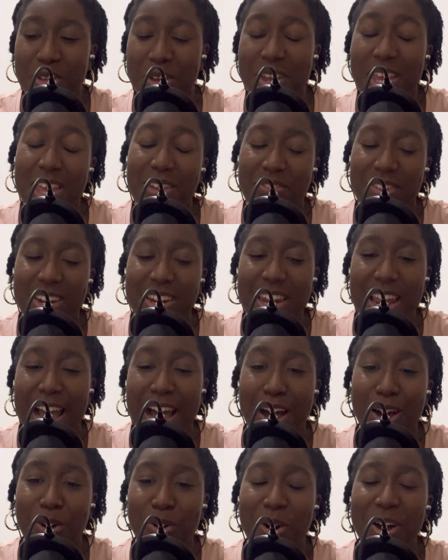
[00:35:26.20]
even
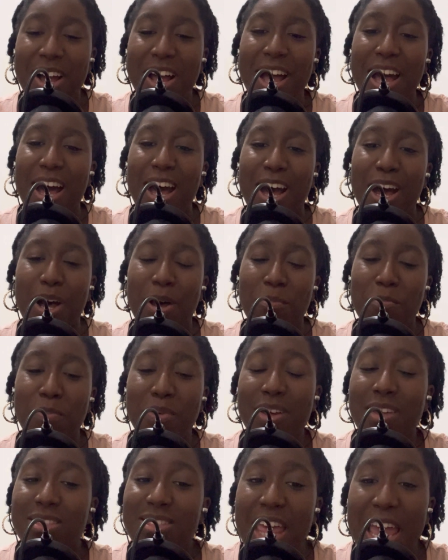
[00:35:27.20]
now.
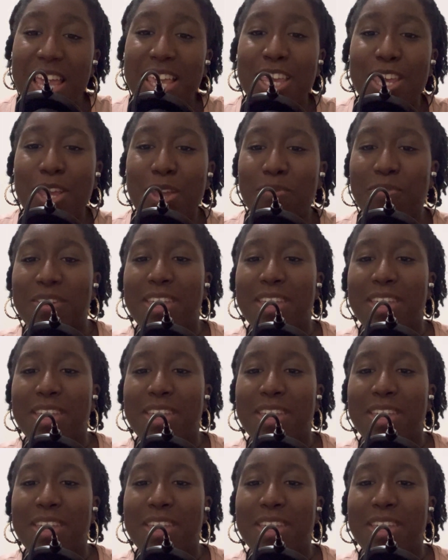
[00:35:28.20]
But thank you for